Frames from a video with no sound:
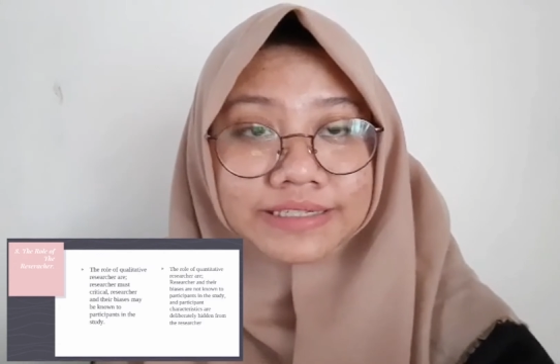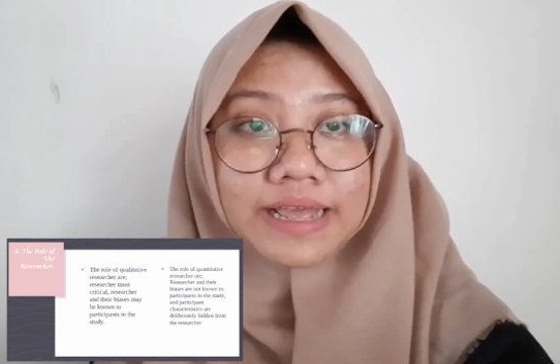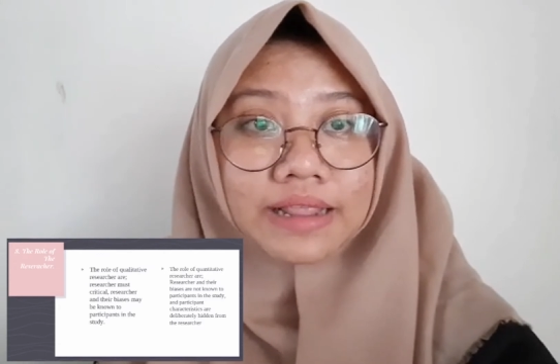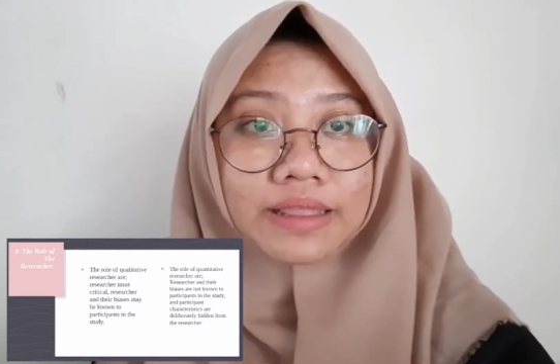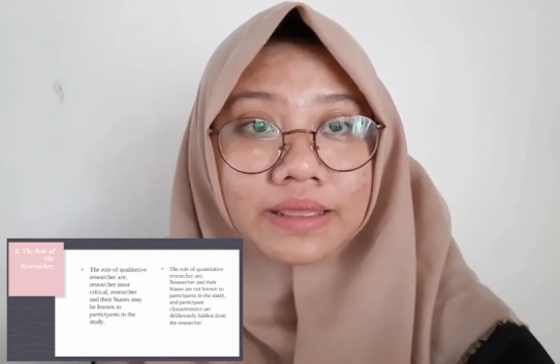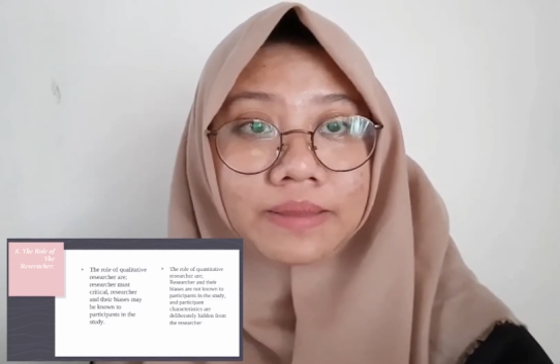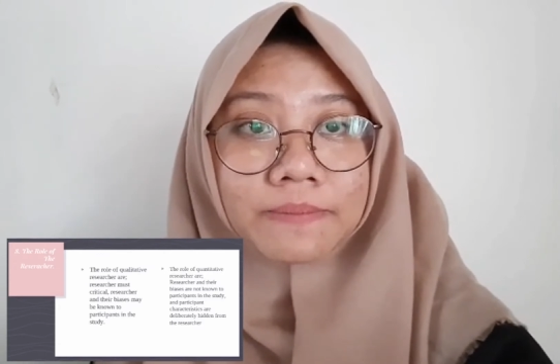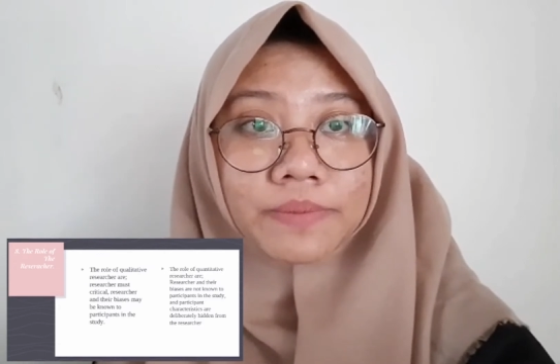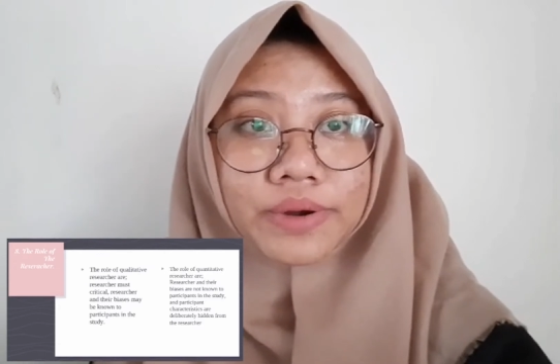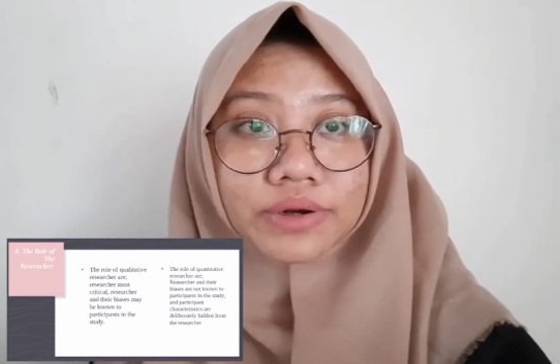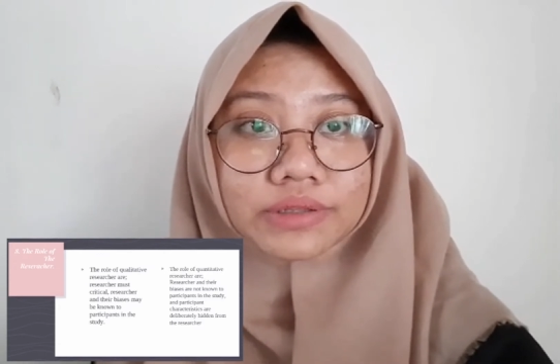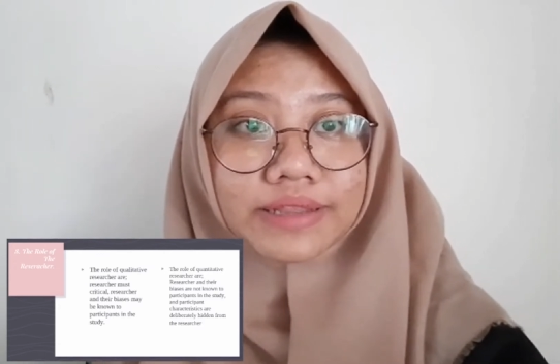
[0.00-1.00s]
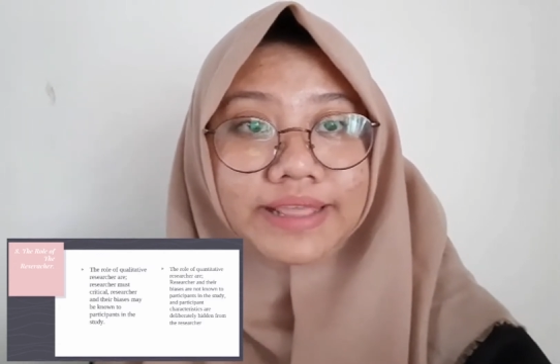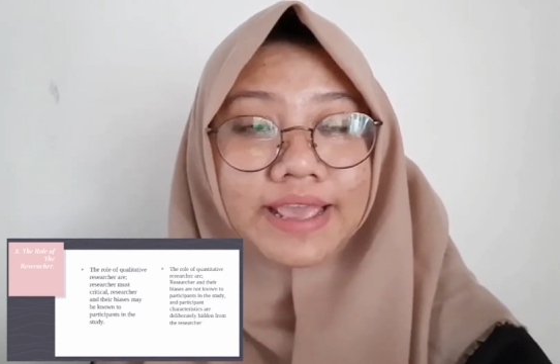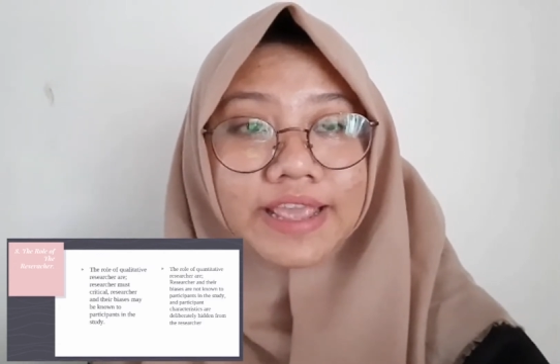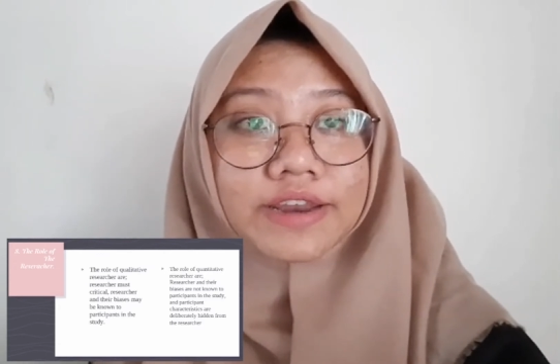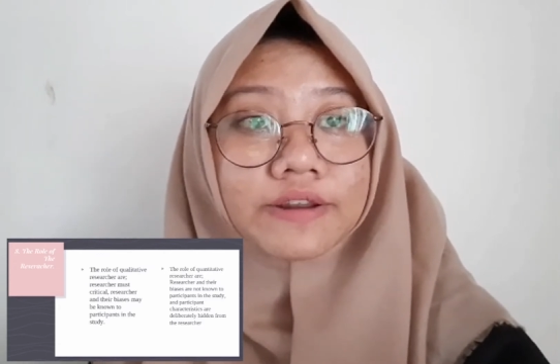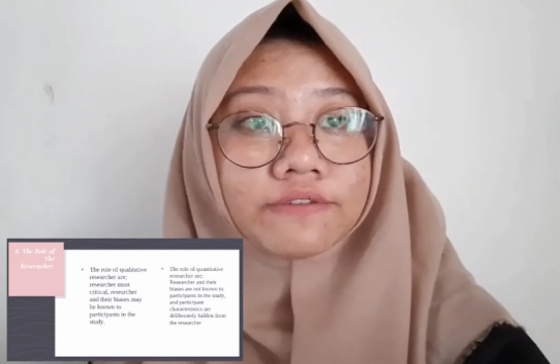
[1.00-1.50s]
deliberately
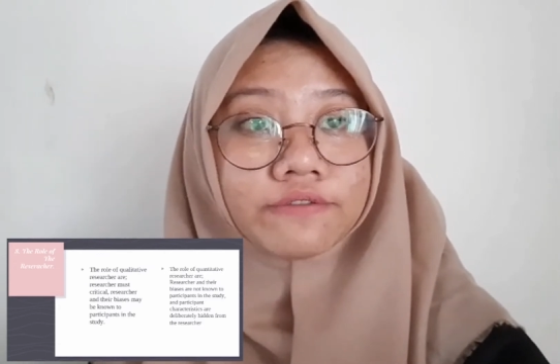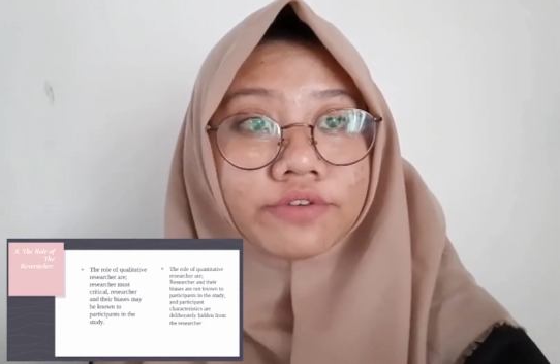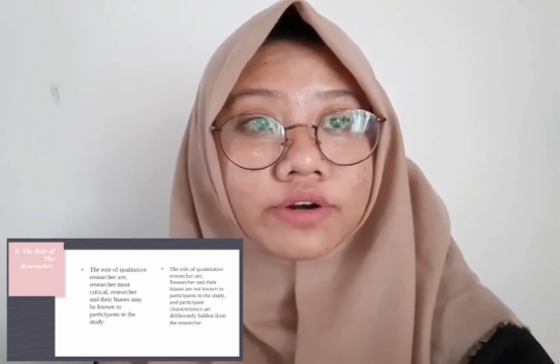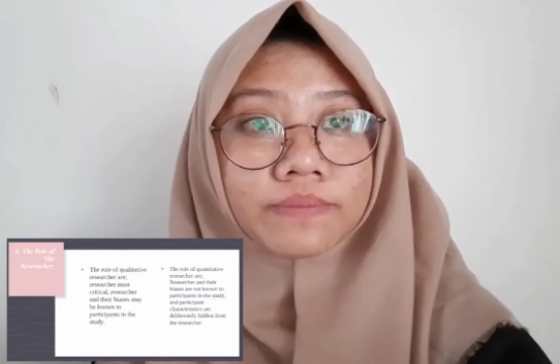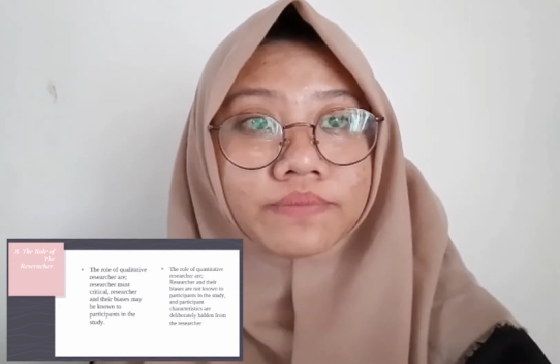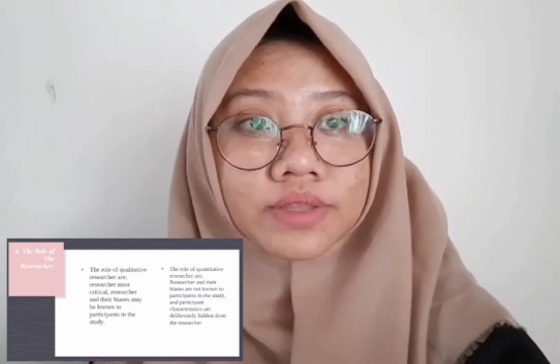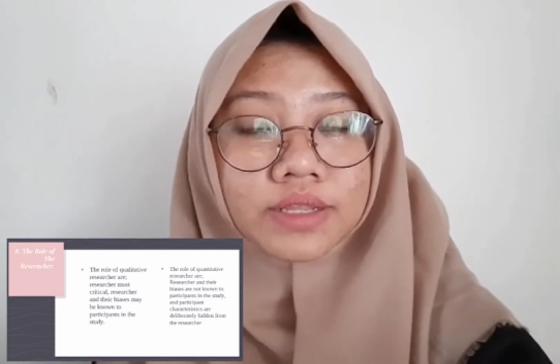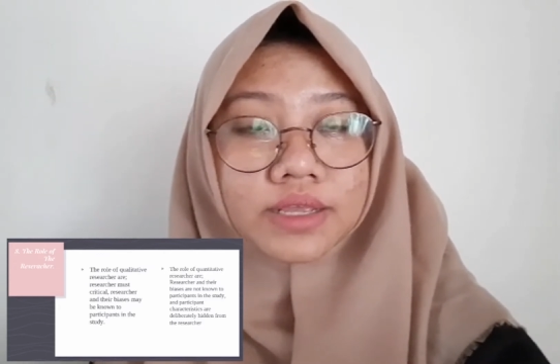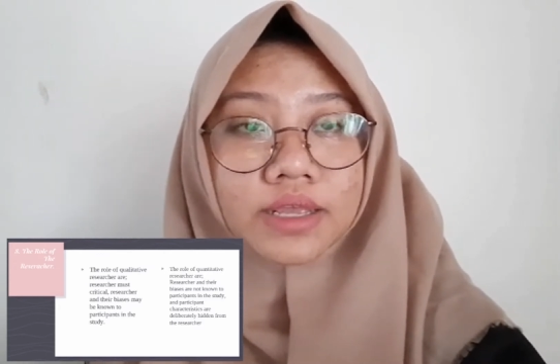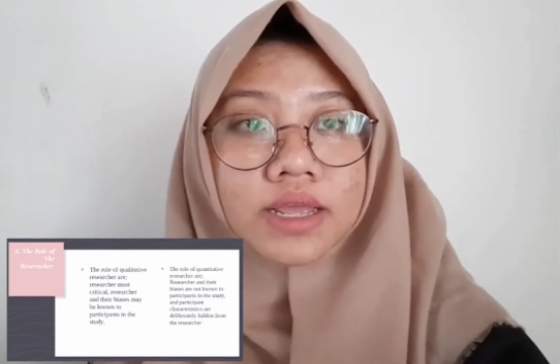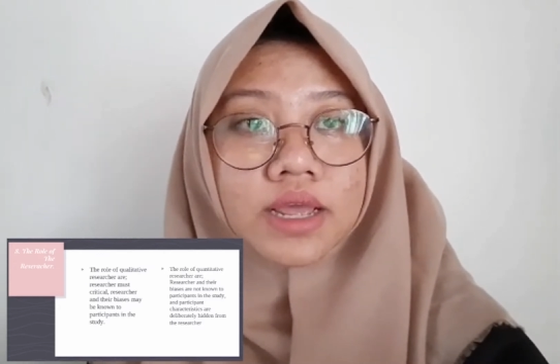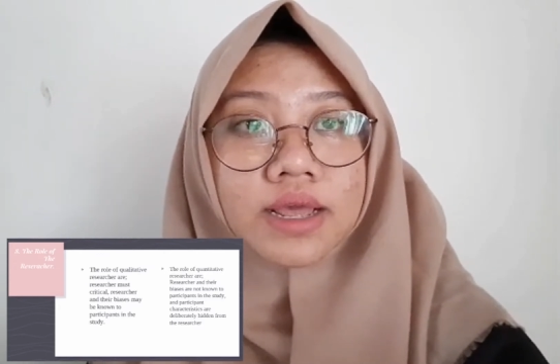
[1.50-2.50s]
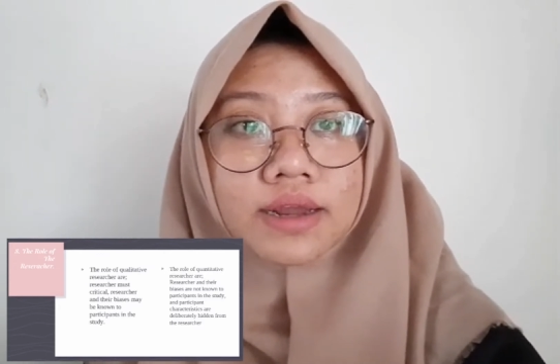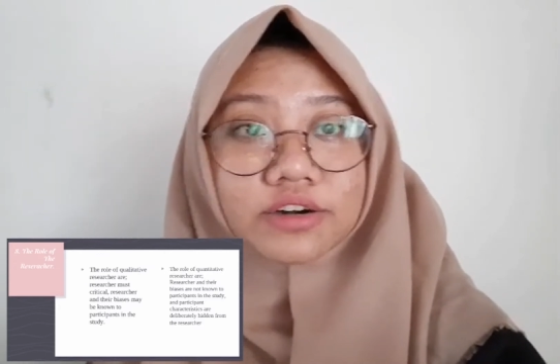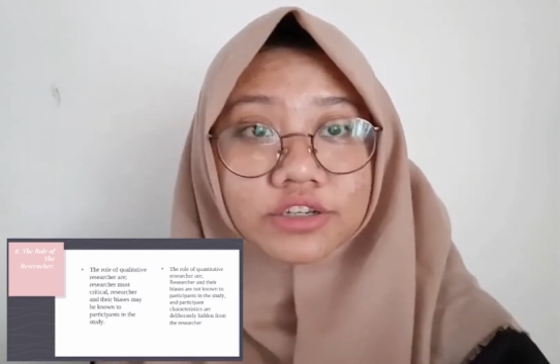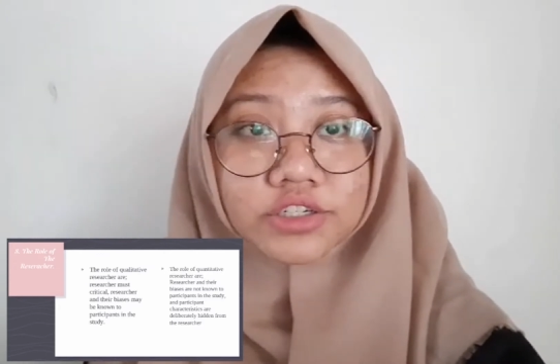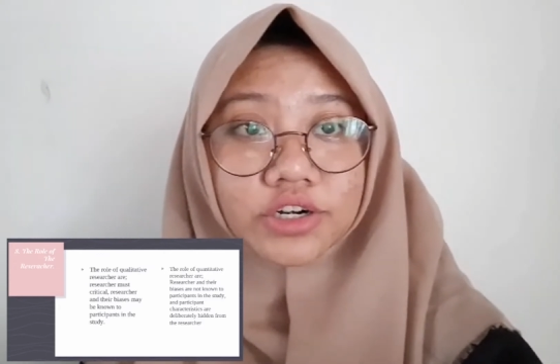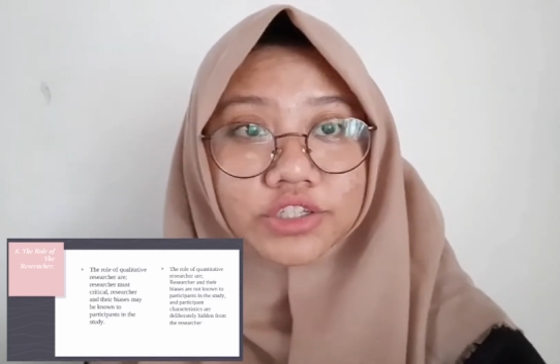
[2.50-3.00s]
hidden from the
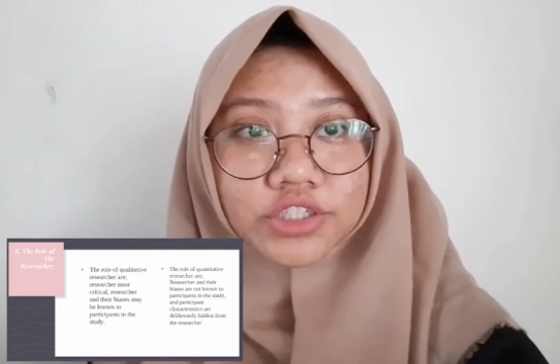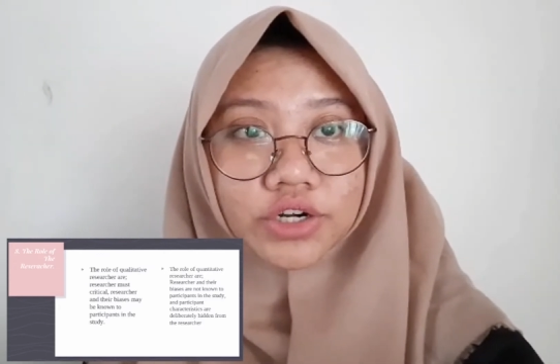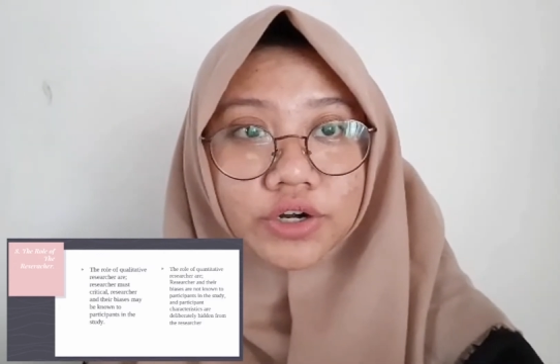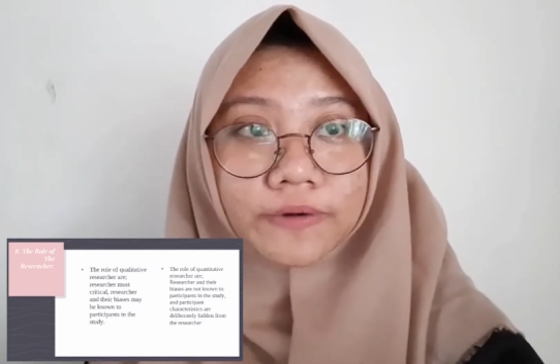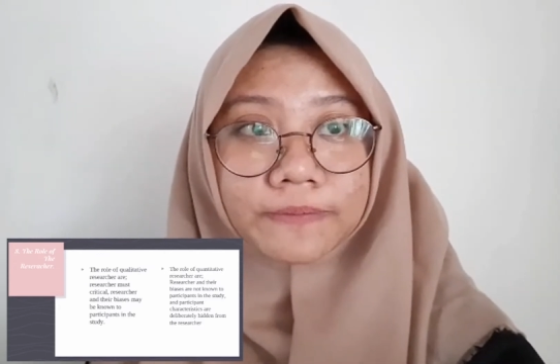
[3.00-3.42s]
researcher.